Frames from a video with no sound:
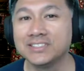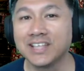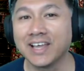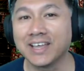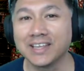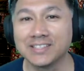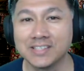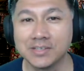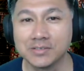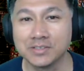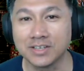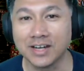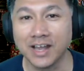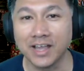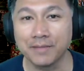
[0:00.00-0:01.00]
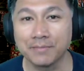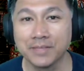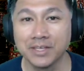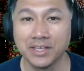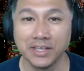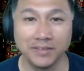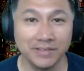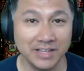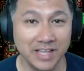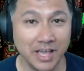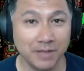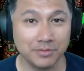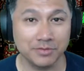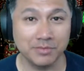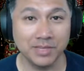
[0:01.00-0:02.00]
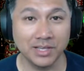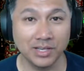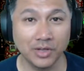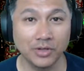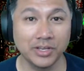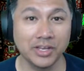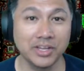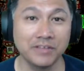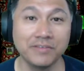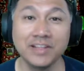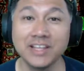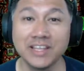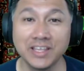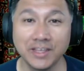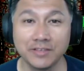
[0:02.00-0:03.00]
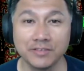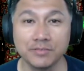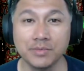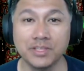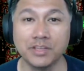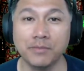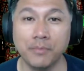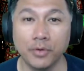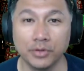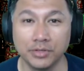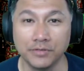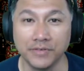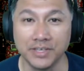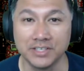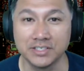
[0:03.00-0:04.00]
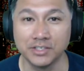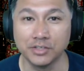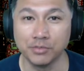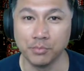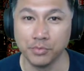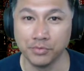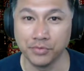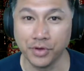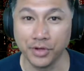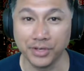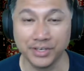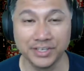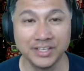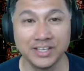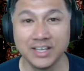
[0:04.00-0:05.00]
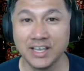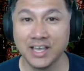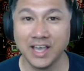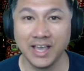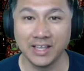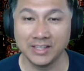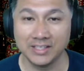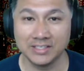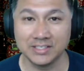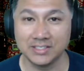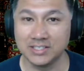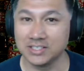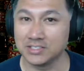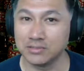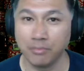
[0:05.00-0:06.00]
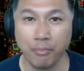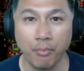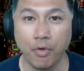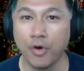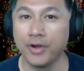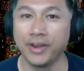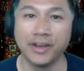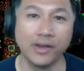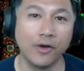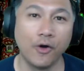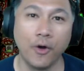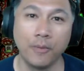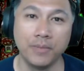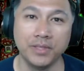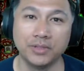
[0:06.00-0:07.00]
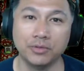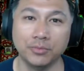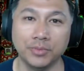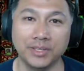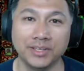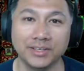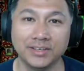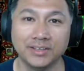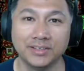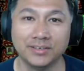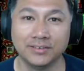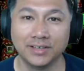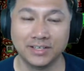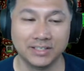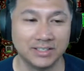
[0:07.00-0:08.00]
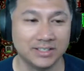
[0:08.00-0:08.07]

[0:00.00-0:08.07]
like and subscribe. It really helps me a lot and it really gives me the motivation to move on. And this is just more than a hobby to me, right?